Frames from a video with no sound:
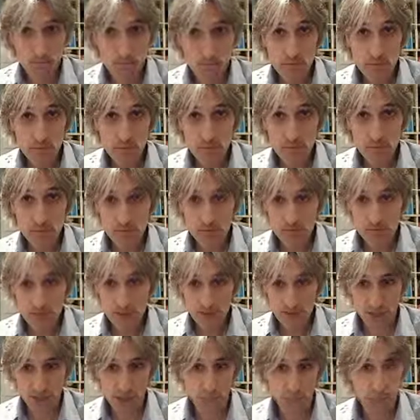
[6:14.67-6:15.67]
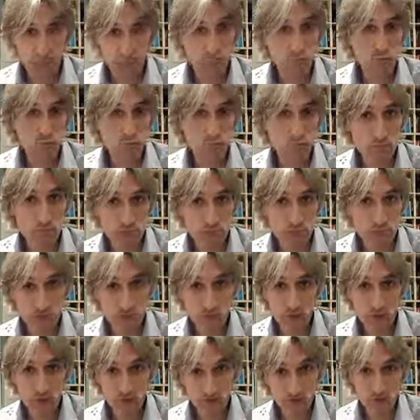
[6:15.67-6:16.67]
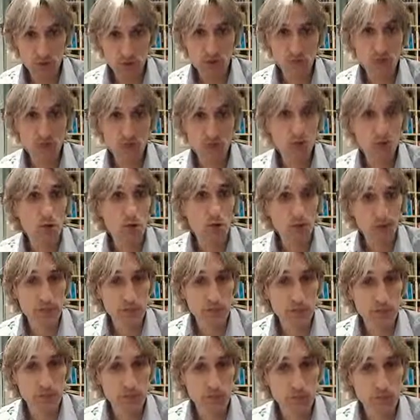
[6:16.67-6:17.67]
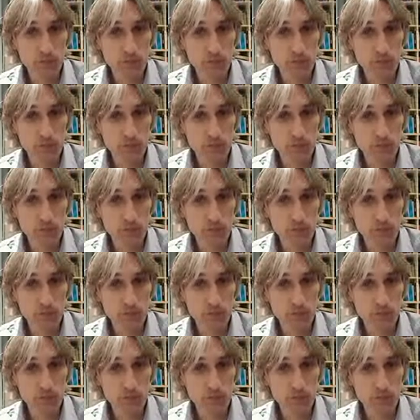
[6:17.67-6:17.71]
Carlsen said he really wasn't too worried anymore.